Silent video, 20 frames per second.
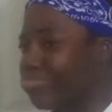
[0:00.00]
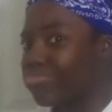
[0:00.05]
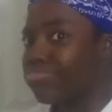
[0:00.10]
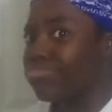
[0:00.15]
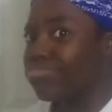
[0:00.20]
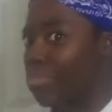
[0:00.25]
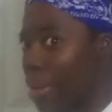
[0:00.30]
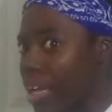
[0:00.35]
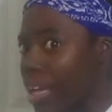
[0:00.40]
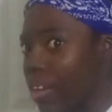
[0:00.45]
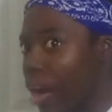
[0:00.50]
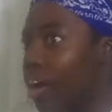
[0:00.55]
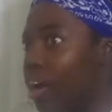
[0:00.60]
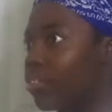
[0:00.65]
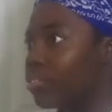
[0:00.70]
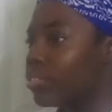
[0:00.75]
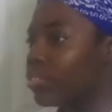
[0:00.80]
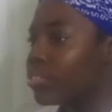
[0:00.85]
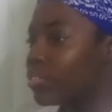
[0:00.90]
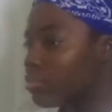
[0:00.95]

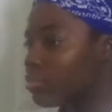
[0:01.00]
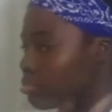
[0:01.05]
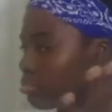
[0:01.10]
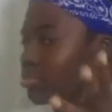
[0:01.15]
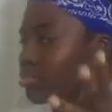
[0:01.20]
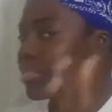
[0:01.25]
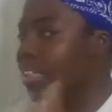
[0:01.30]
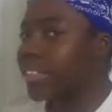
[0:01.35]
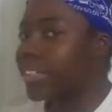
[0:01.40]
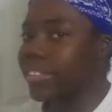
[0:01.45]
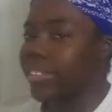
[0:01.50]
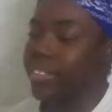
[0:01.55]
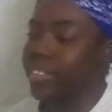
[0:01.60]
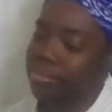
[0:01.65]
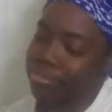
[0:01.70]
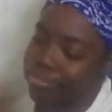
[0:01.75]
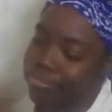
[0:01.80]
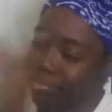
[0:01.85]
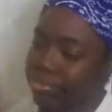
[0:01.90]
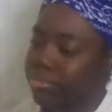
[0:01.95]
McDonald's. That's it.
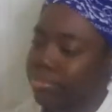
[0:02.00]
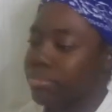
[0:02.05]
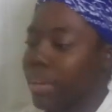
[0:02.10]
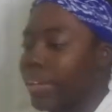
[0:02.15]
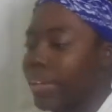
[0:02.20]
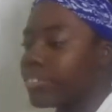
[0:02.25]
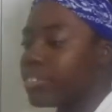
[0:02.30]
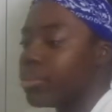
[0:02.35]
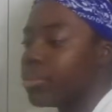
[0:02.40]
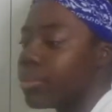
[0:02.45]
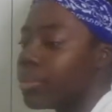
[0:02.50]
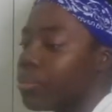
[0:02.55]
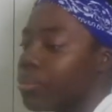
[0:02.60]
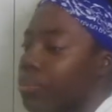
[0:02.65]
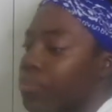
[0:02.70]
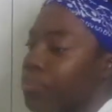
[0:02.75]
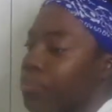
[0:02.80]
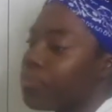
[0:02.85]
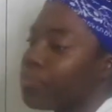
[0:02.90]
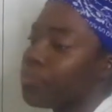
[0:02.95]
Back to it.
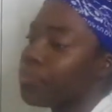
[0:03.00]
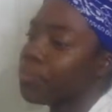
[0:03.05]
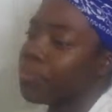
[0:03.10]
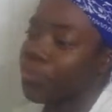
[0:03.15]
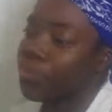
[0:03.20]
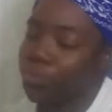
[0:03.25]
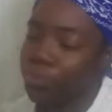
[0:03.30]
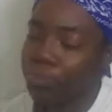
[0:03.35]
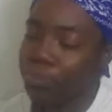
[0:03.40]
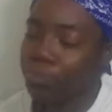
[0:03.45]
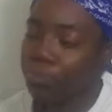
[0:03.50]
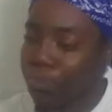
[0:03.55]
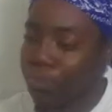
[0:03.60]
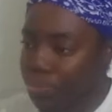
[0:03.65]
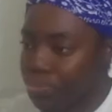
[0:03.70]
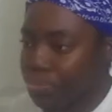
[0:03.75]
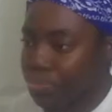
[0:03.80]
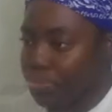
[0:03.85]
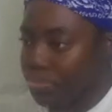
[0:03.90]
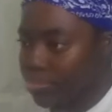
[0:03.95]
It's a
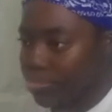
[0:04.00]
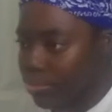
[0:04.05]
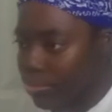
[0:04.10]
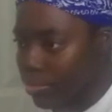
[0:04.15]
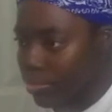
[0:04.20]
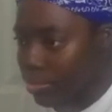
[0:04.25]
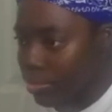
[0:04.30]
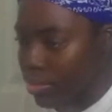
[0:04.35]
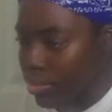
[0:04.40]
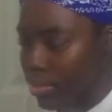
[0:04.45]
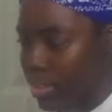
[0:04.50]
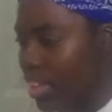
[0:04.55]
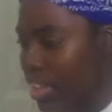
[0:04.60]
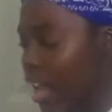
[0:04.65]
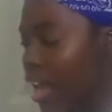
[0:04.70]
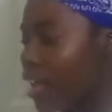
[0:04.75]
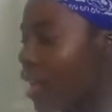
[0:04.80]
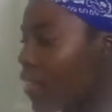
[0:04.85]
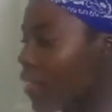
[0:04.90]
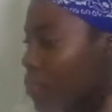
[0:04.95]
picnic.
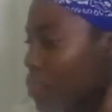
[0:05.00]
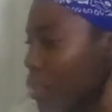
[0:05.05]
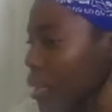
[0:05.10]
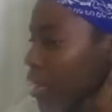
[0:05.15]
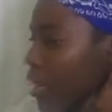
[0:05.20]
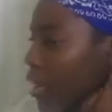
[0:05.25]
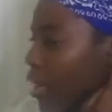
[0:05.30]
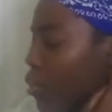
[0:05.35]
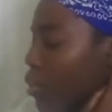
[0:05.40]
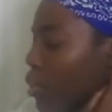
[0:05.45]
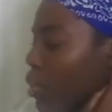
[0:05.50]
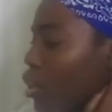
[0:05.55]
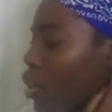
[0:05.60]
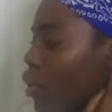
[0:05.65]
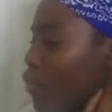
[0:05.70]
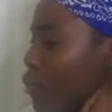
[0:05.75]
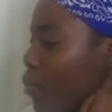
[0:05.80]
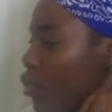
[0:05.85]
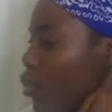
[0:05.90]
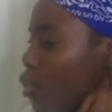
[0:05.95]
I love the picnic with no
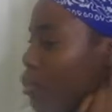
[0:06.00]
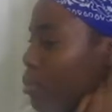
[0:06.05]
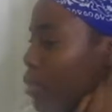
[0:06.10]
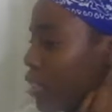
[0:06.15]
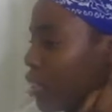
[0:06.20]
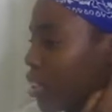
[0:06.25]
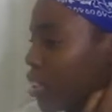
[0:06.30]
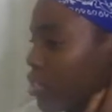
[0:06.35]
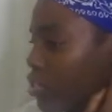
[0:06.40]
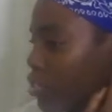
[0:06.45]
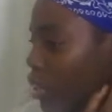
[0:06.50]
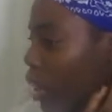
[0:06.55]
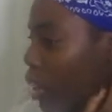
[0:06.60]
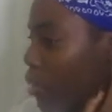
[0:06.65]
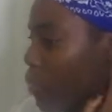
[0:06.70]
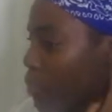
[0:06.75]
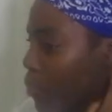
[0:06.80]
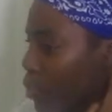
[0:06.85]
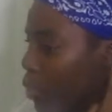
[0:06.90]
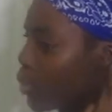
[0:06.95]
what food, but just straight
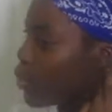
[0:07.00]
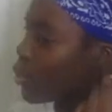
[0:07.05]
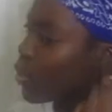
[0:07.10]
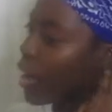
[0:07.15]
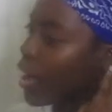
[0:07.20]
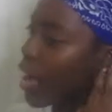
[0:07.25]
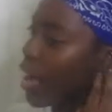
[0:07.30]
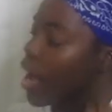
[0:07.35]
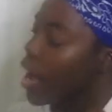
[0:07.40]
up fruit.